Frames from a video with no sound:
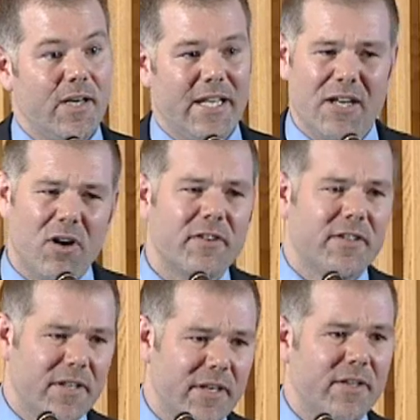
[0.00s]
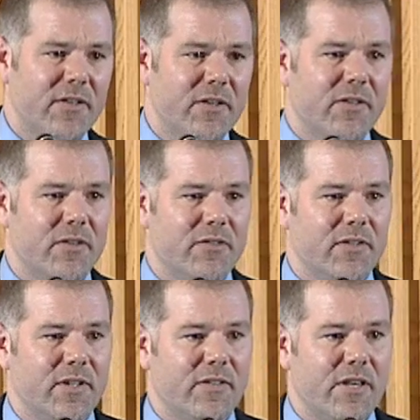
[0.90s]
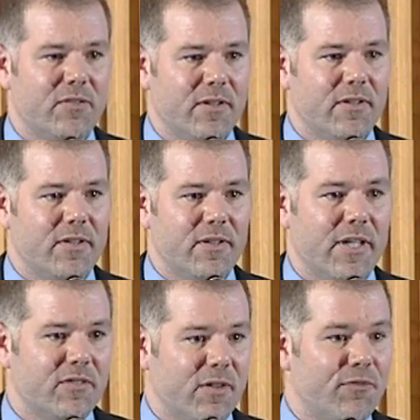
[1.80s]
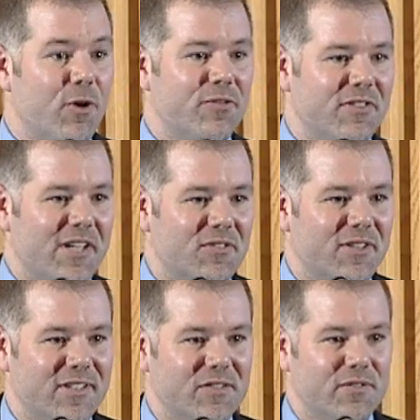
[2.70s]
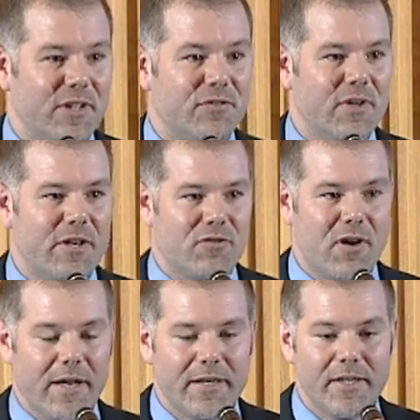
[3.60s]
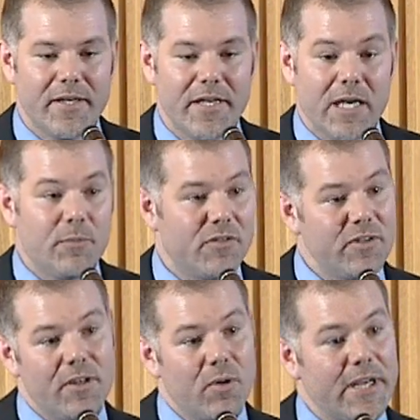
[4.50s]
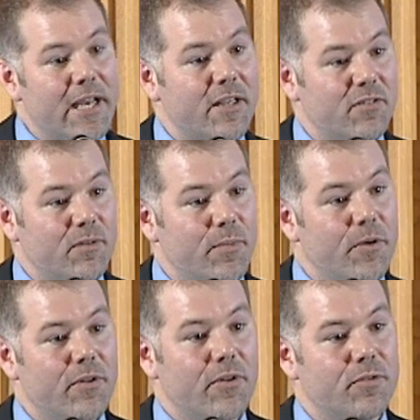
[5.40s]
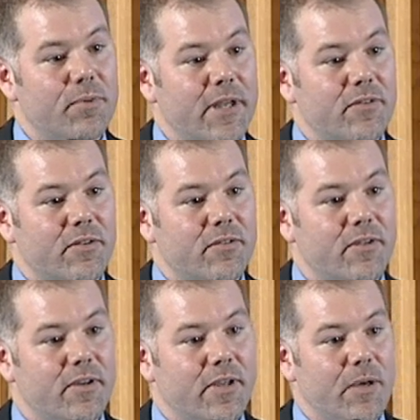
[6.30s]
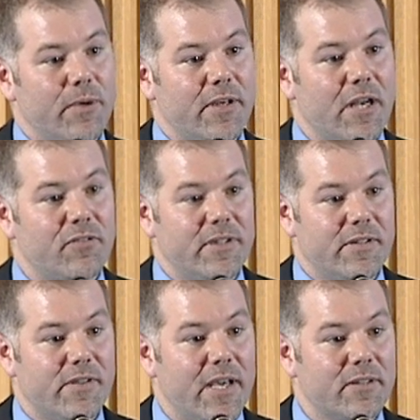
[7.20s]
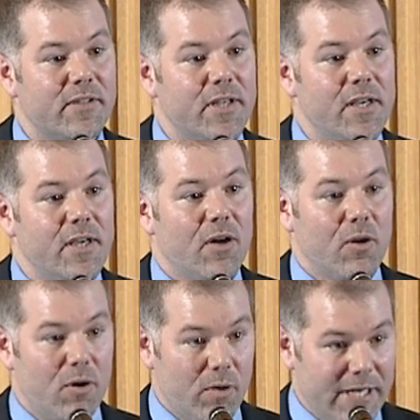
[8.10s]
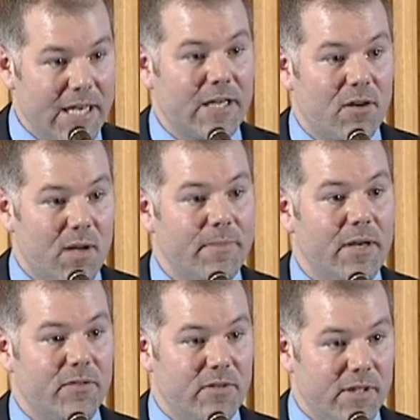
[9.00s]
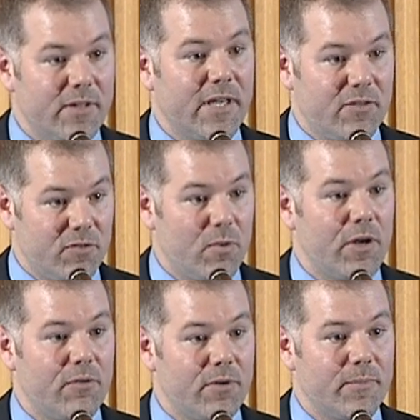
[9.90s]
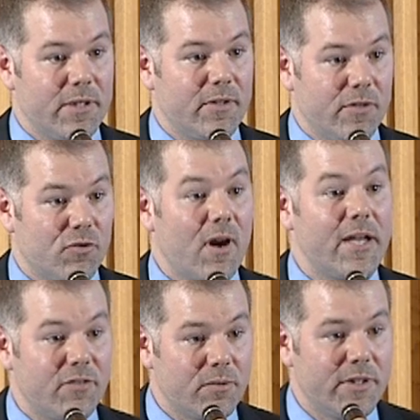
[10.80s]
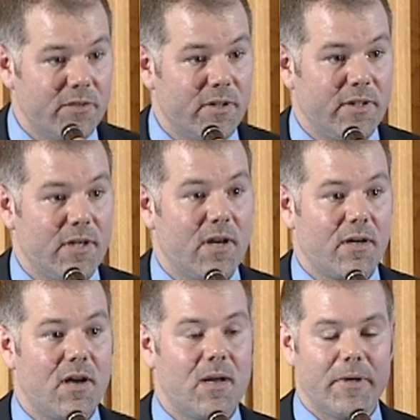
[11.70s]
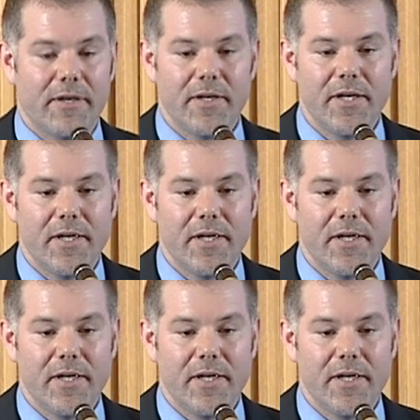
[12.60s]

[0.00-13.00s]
Antarctica, there's a desert, that's a frozen desert, is very dry. And we see organics in both of those places. Okay, we can actually detect organic compounds in that soil from the driest region of the Atacama.